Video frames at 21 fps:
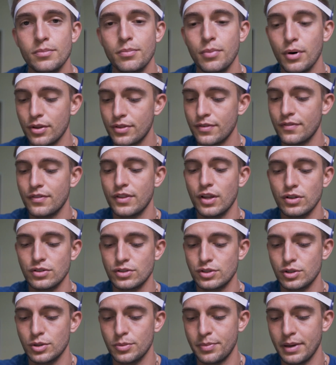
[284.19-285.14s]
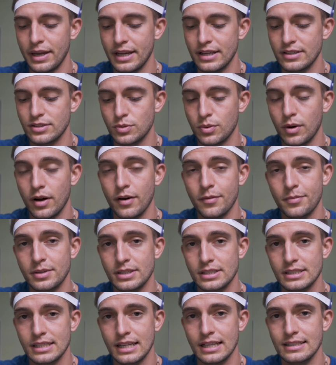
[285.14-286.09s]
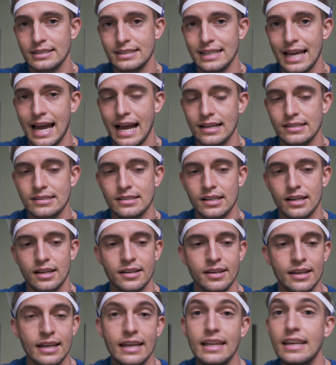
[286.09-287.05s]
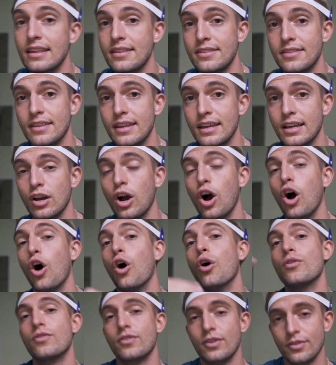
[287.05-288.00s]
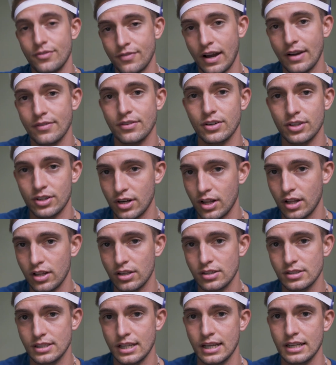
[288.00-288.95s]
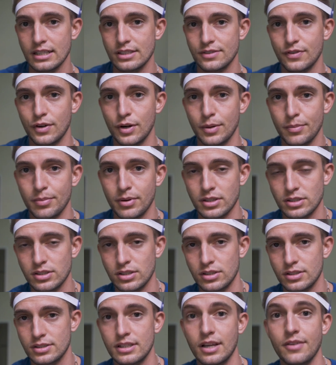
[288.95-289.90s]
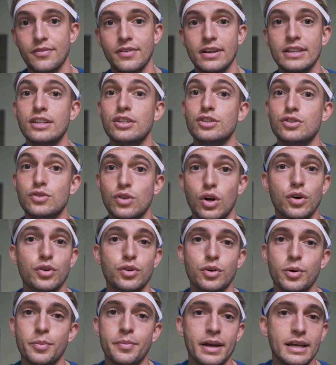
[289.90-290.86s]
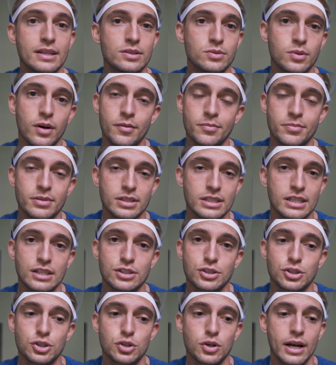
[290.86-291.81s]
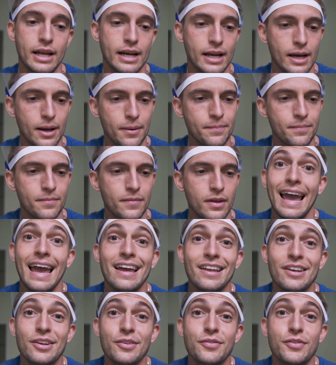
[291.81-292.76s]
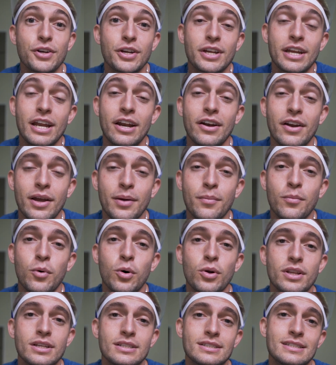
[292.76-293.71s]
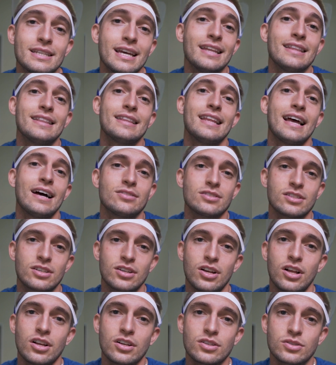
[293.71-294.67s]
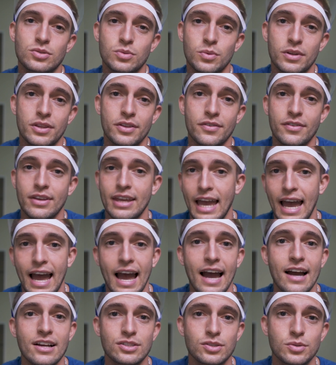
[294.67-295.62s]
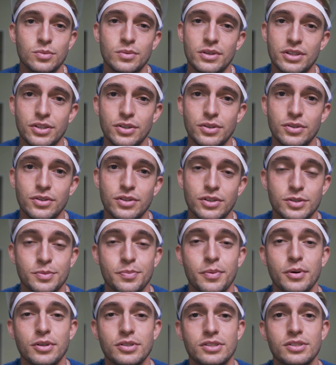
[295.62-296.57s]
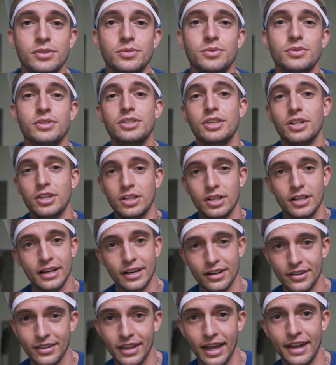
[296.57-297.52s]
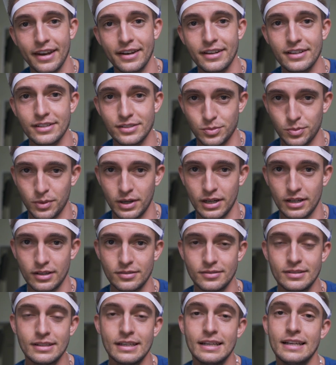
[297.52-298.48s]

Both of those you'll pay a 12% tax on. Anything over $500 that is for your personal stuff. And the drone you'll pay 12% straight up. And if you're carrying more than $10,000 worth of cash with you, you're supposed to declare that as well.